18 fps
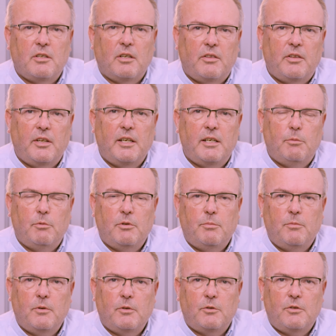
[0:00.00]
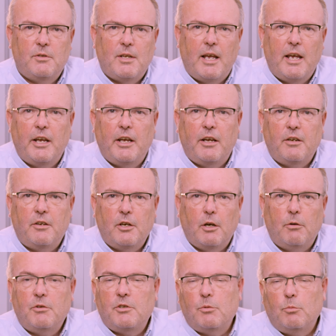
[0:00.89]
I think it would
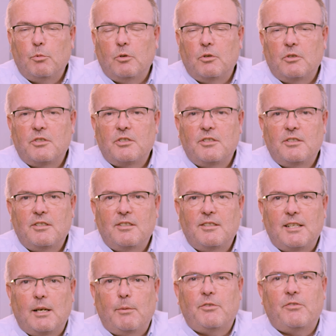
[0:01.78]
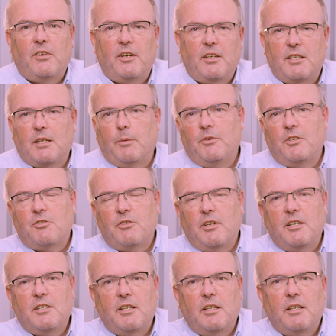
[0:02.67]
go towards definitely
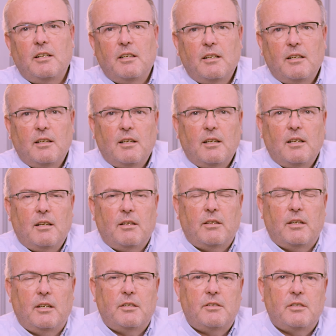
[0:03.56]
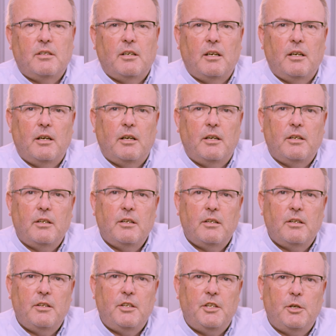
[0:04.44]
demonstrating that
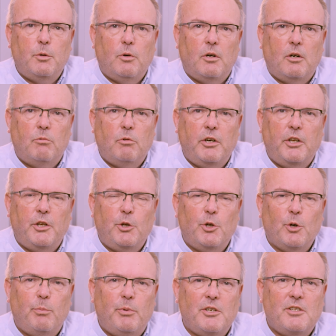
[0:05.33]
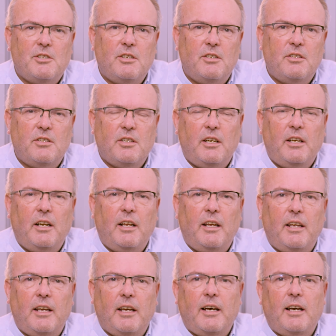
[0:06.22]
you are running your business in
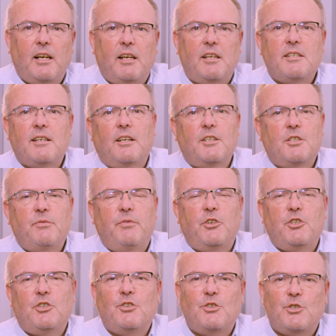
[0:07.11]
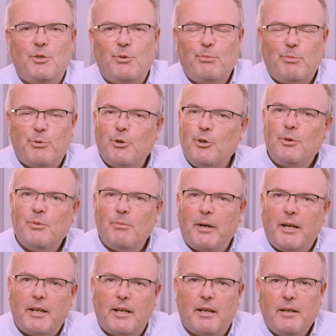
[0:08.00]
a highly tax efficient and prudent
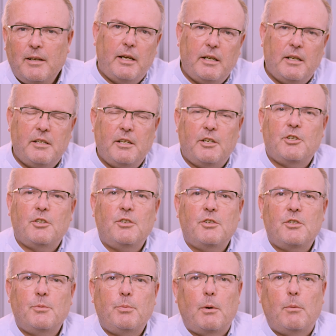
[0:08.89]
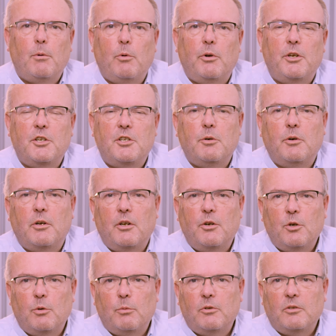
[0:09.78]
manner, in addition to probably what you do on a
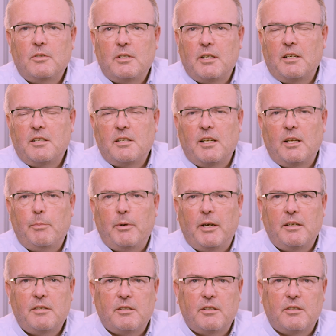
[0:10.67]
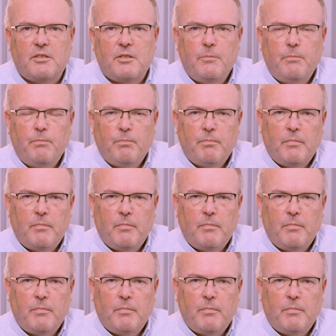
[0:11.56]
normal day-to-day basis.